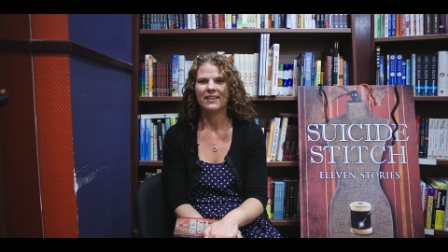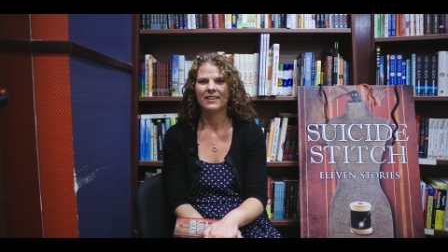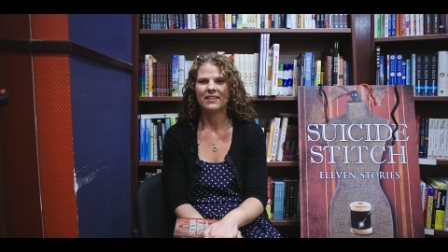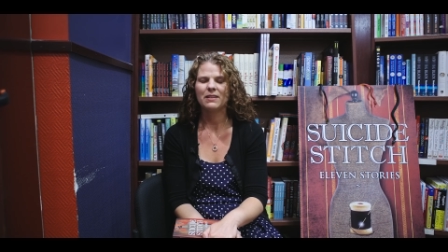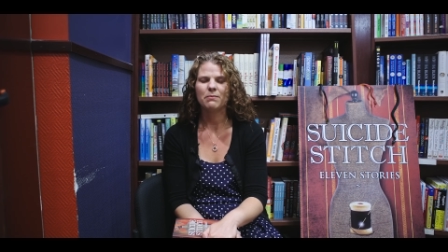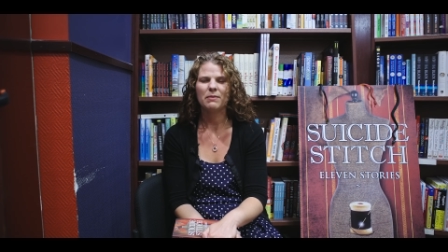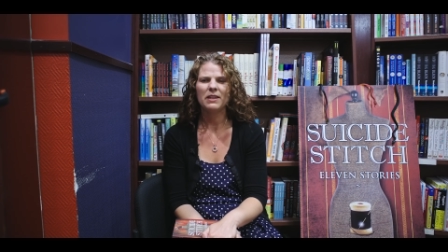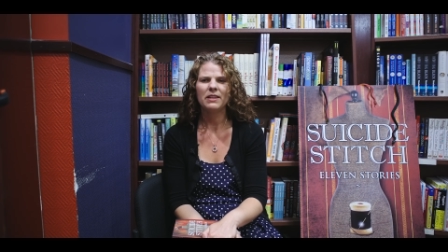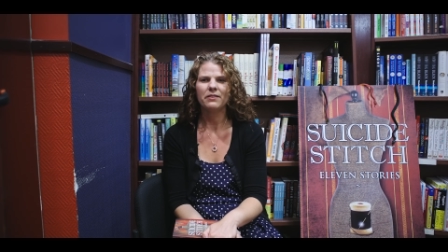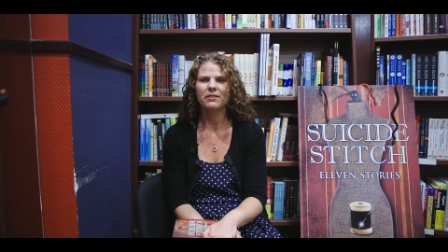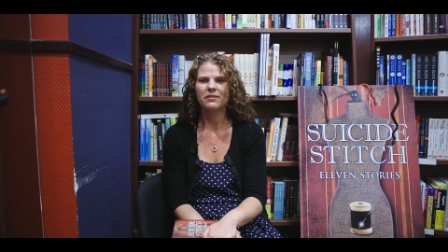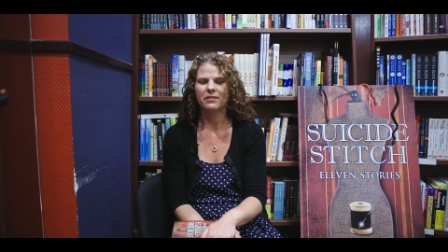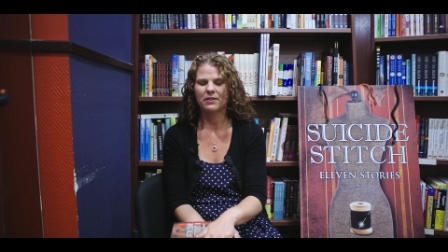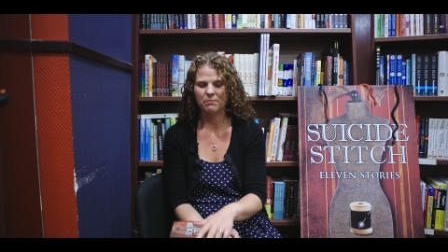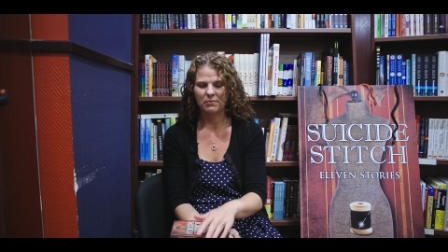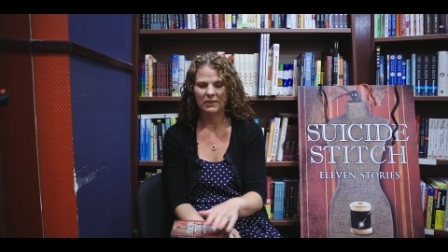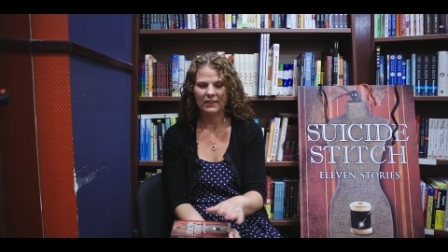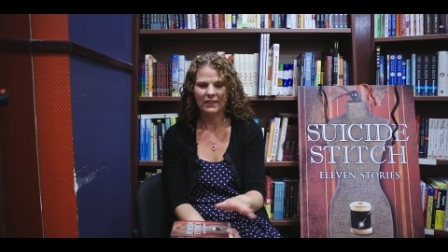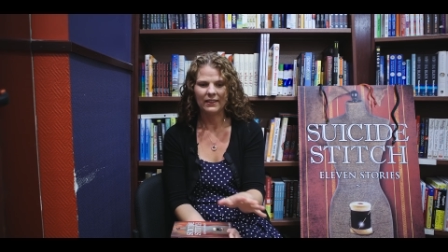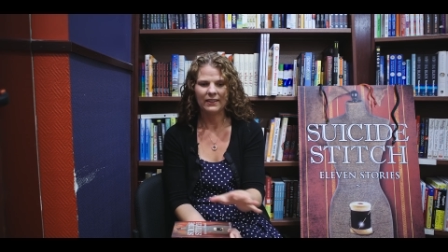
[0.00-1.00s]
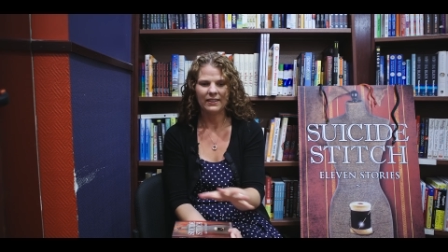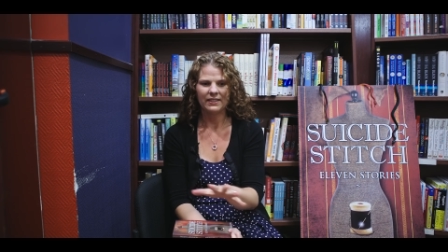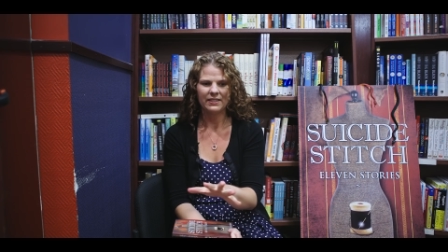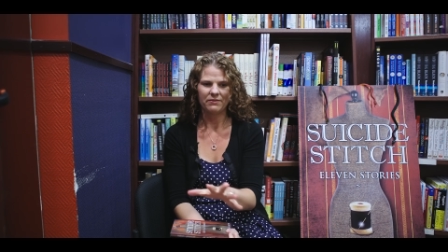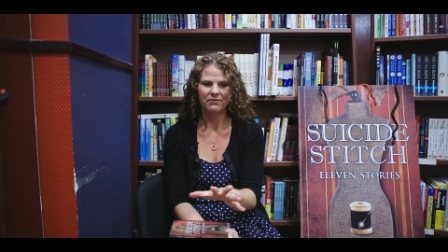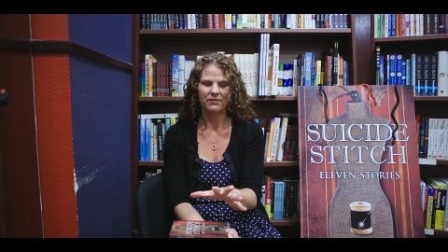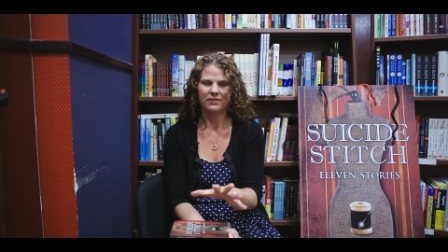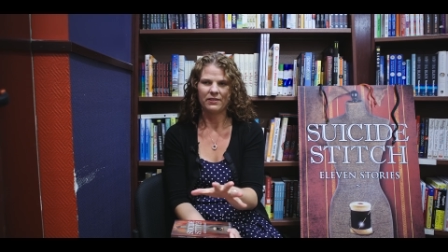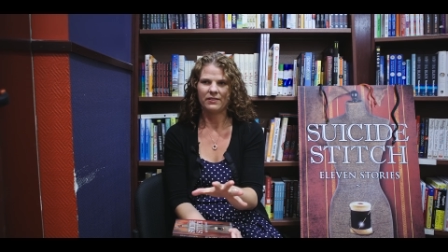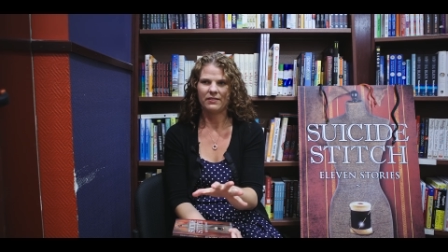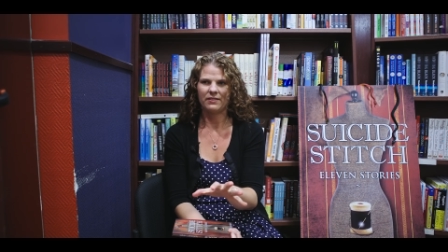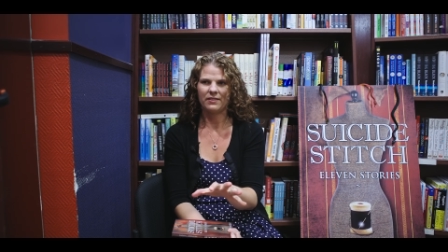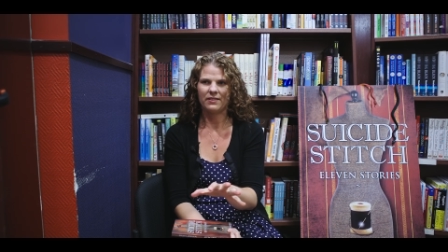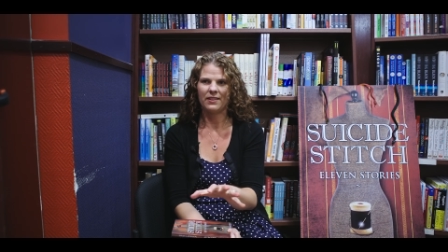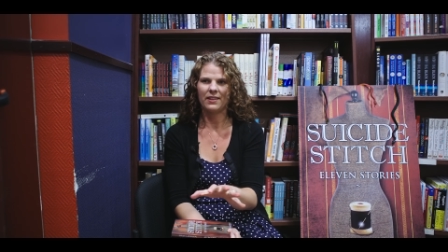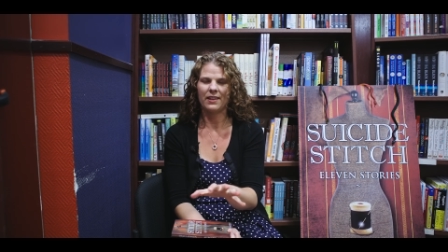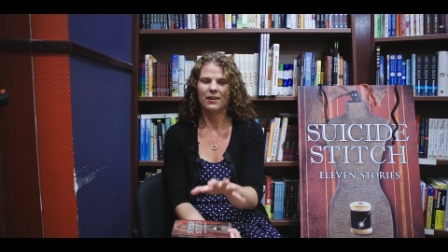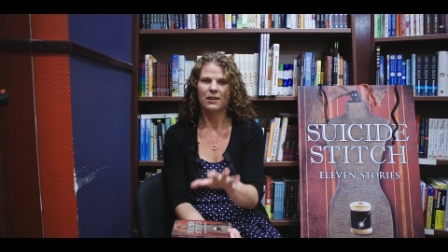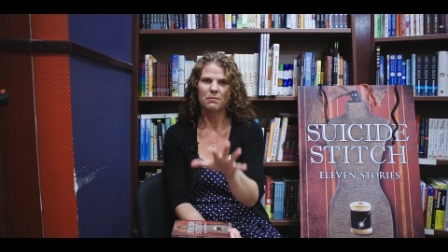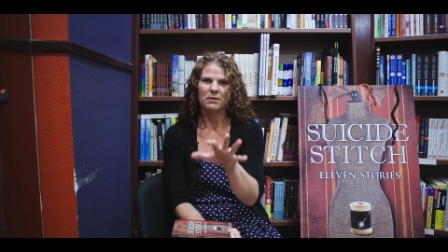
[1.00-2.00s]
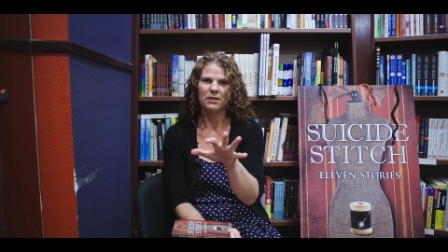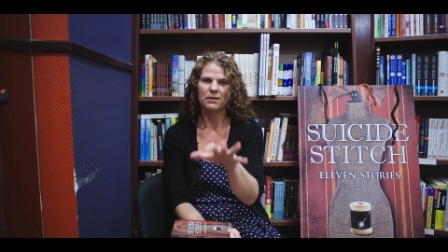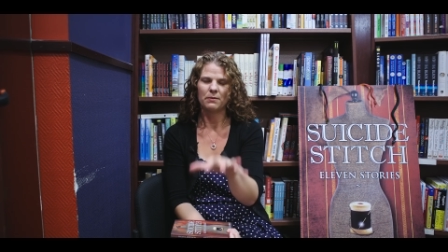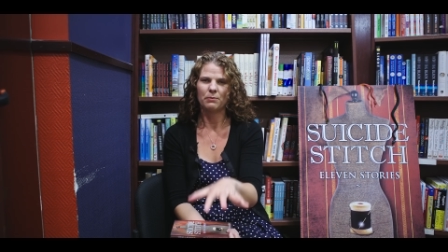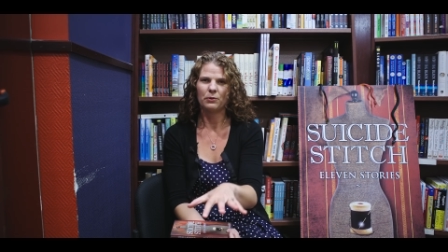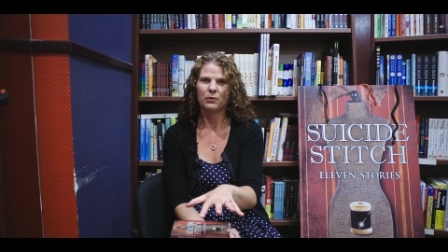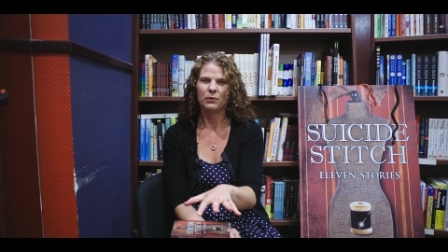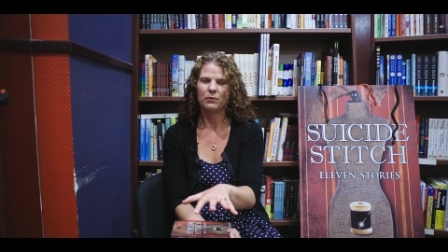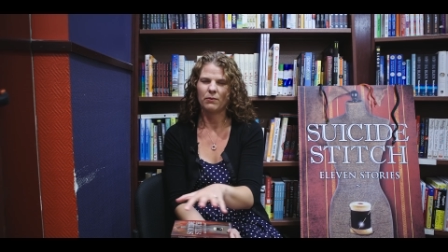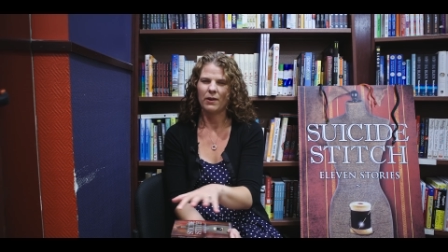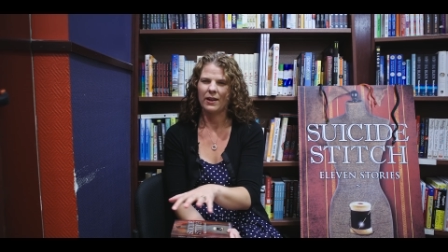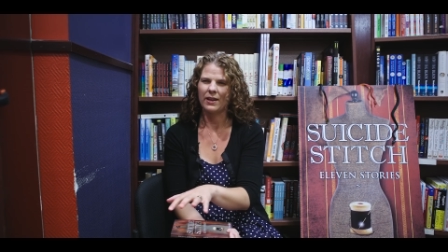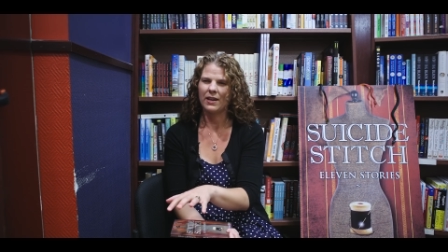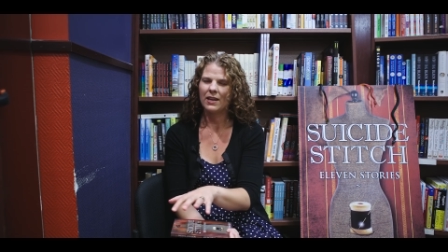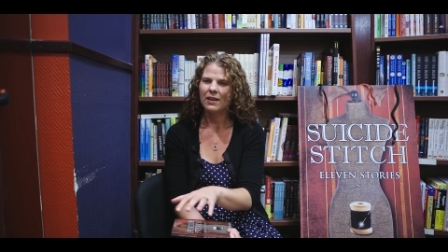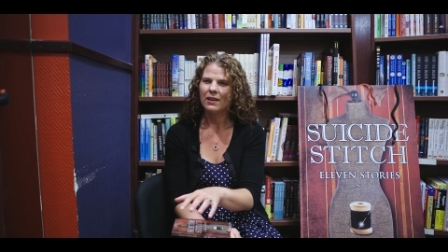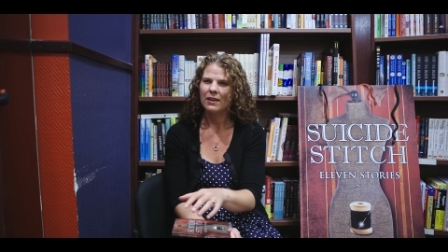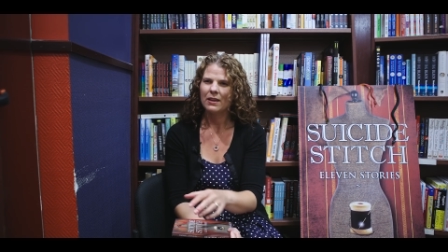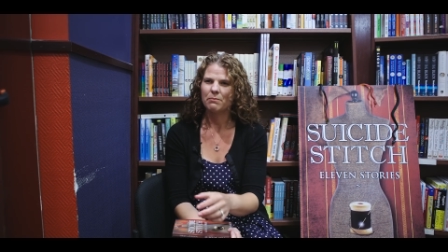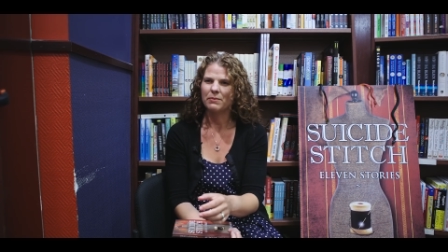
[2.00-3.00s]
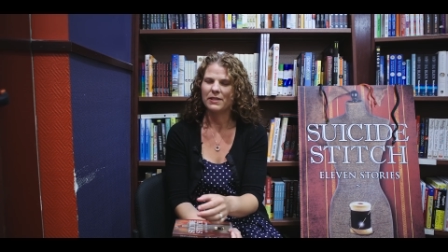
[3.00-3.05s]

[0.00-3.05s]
To me, they're completely different. Like, I mean, they're both writing,